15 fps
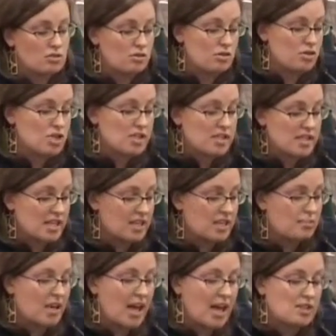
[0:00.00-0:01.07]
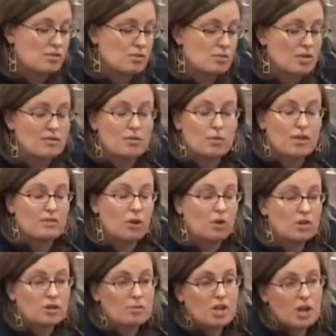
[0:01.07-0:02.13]
just in the past, when we've
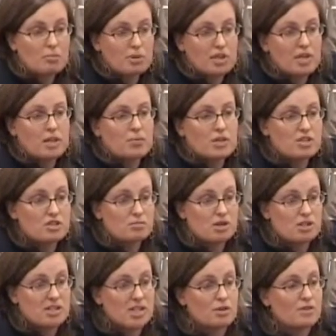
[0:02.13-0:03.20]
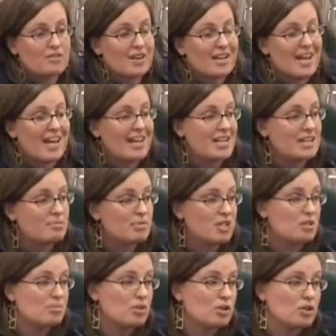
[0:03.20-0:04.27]
only been operating in Western Montana, we've had 80
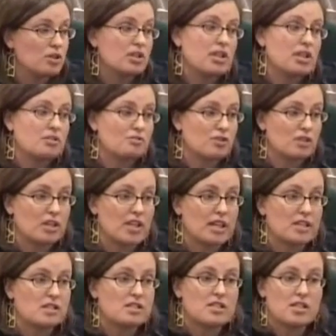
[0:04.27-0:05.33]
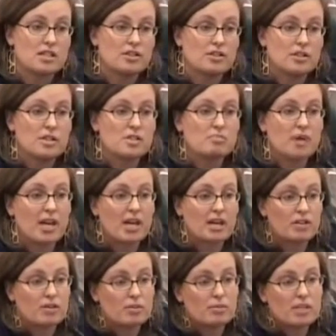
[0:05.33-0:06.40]
people looking for land to either
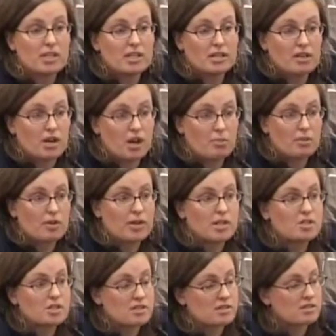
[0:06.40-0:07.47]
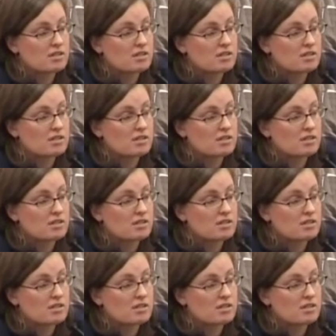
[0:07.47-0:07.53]
expand or begin their operations.